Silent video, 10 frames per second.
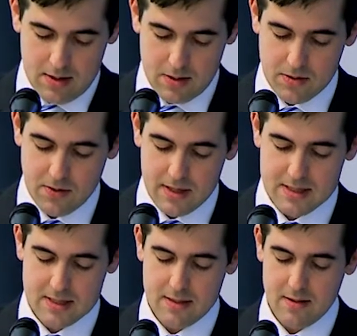to
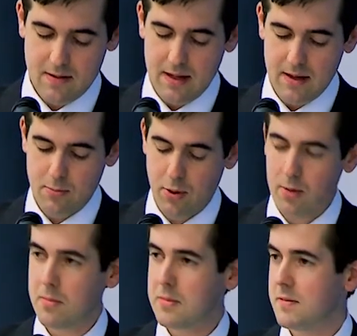address the
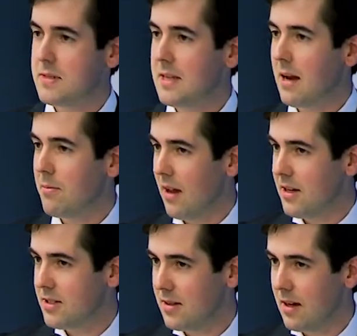problems of
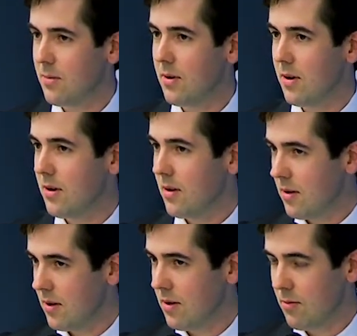stagflation that were
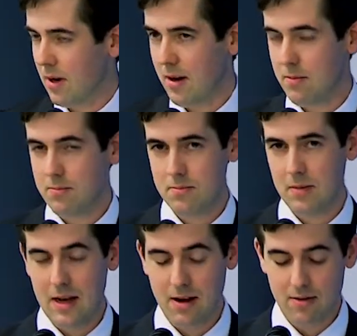
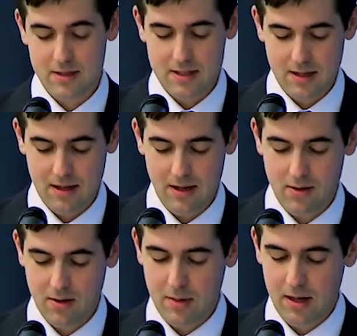inherent in the
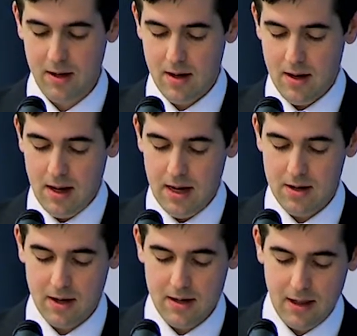economy in
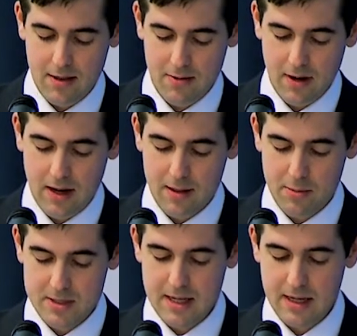1983 and the
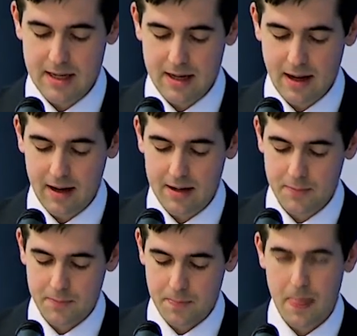preceding decade.
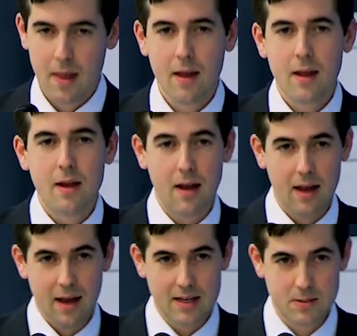And
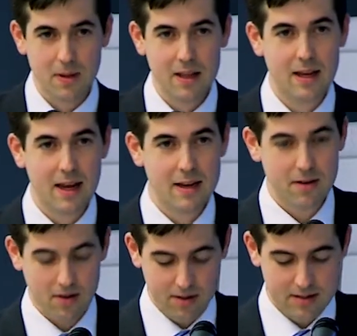as Willie
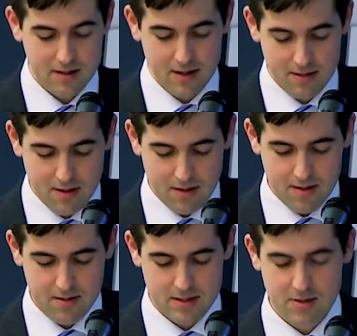again noted,
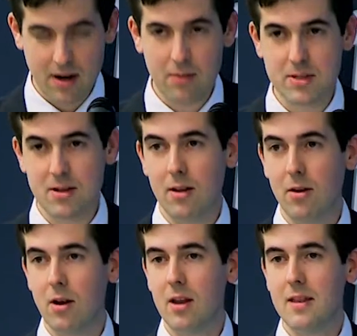Australia was not
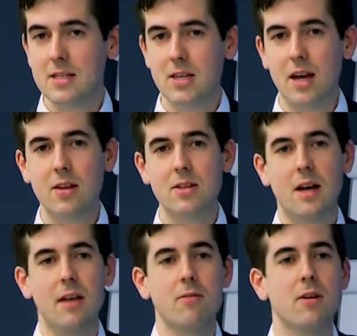alone in this
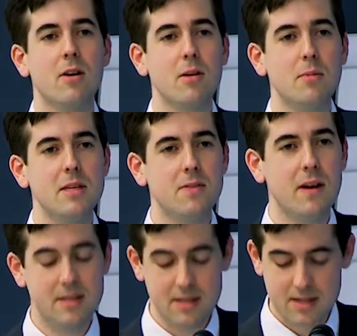challenge. Other economies
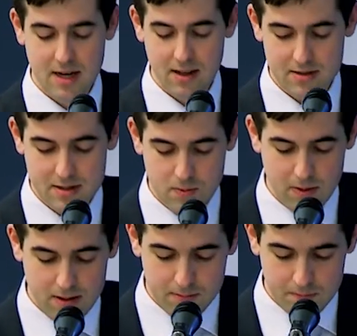faced this challenge as
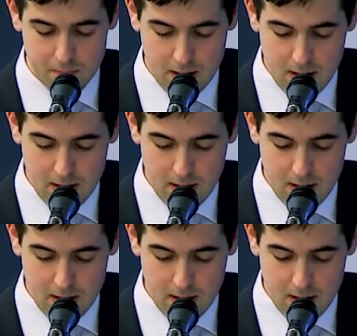well.